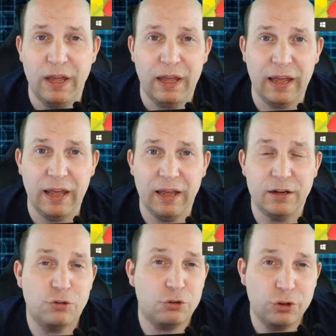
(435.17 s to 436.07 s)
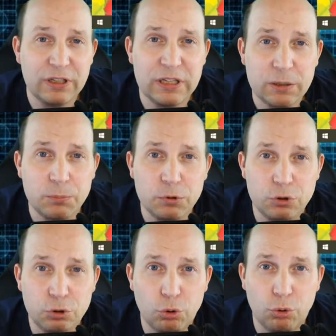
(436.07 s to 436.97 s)
and it's going to keep
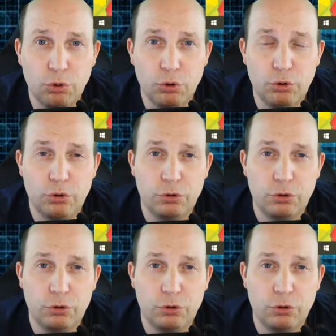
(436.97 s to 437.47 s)
your